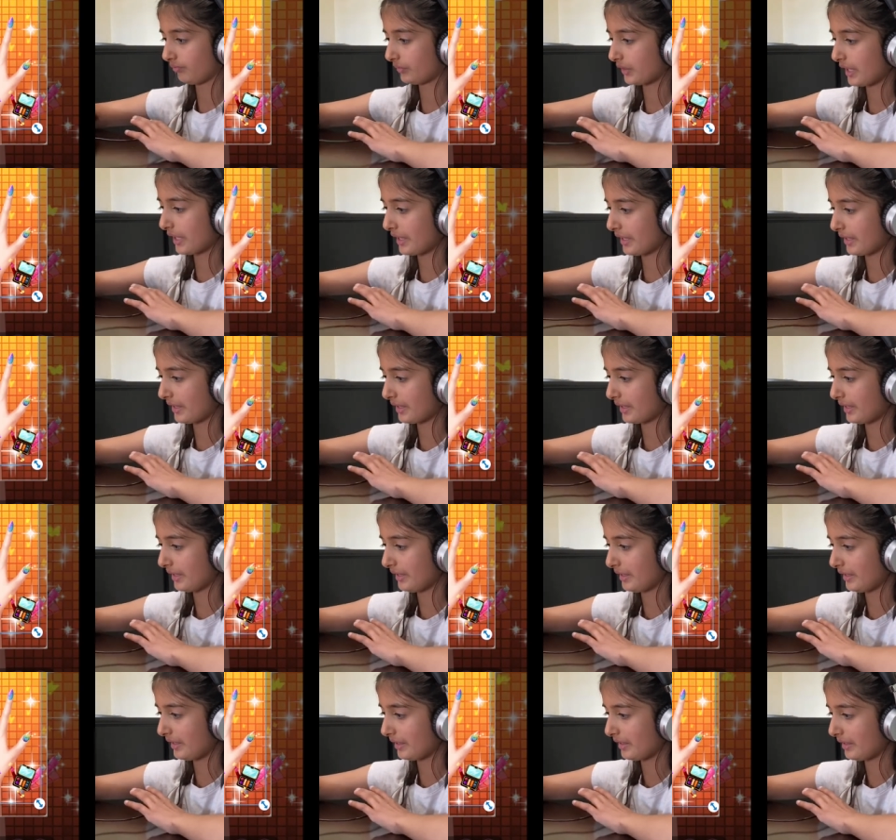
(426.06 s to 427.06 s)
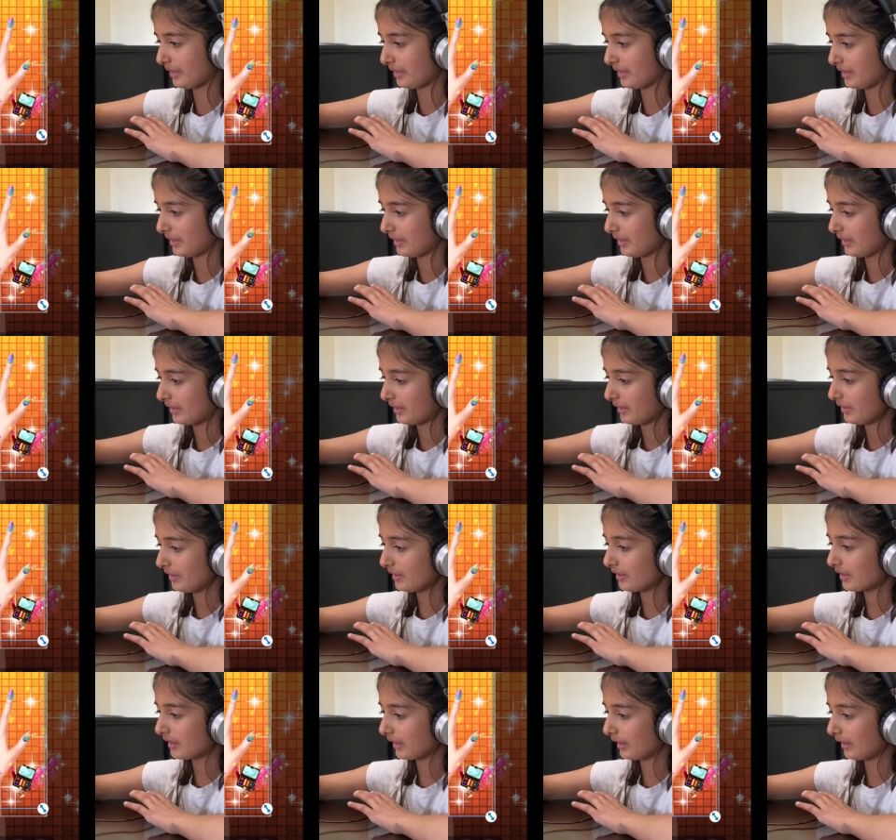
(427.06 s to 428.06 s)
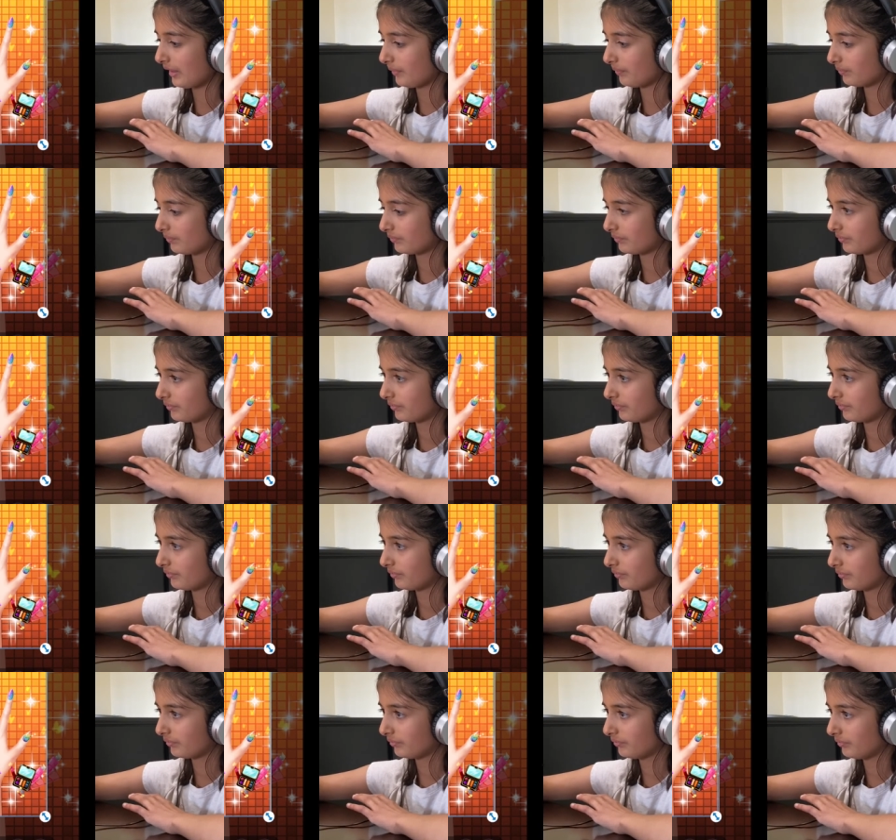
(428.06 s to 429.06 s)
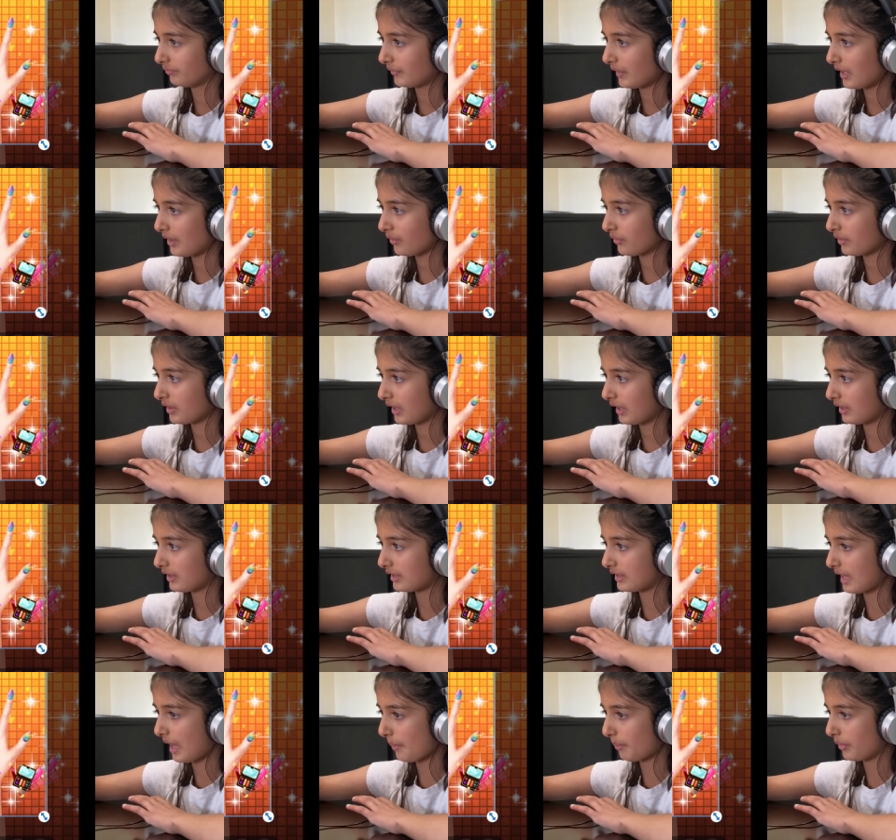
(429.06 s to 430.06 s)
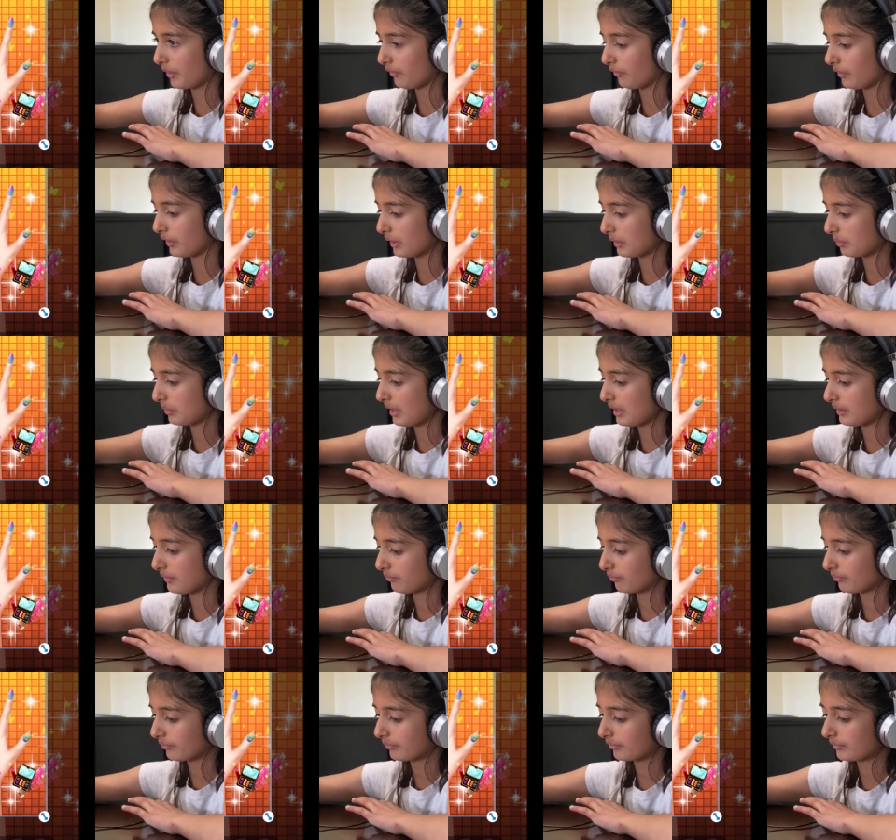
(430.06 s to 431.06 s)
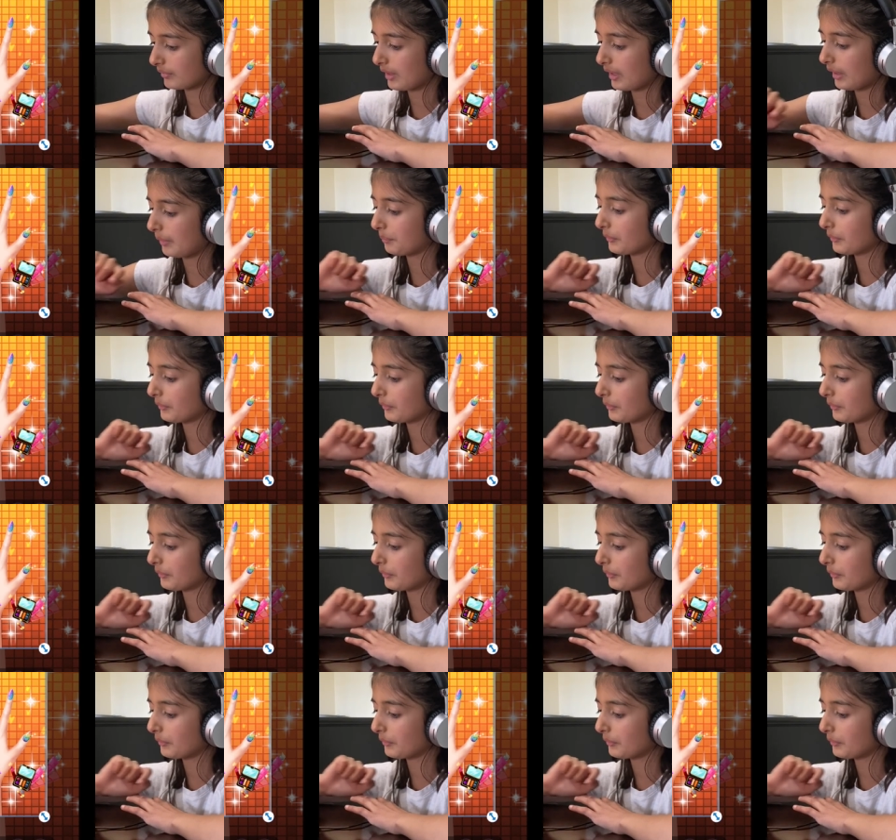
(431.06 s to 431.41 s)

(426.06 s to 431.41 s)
Yay! Okay. I don't think it's that perfect, but I'm